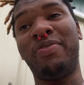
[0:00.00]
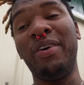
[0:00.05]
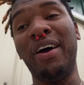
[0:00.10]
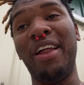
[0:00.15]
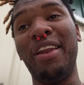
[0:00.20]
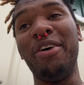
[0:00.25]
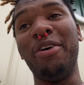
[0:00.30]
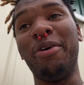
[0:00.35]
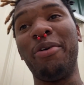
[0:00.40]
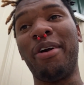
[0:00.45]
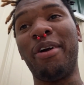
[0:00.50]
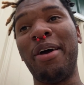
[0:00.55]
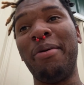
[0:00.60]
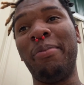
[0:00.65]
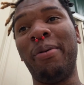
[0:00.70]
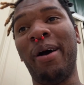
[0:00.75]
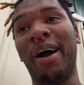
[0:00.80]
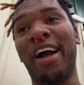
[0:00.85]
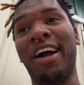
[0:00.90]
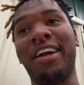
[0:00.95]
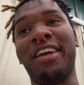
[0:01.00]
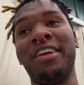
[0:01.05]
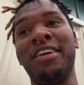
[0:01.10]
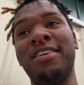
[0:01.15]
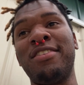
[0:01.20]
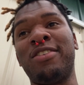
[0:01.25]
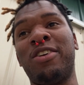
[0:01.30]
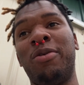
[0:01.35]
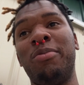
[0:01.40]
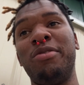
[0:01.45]
I know, right, boy? Our
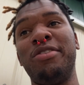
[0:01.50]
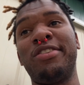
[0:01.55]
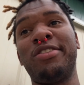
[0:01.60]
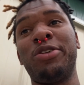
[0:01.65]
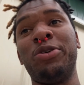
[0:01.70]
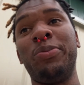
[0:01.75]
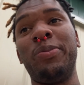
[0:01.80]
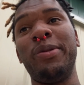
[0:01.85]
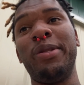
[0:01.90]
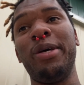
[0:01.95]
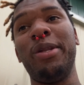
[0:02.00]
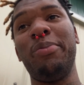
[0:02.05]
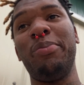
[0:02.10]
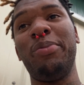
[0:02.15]
kids gonna be stupid in a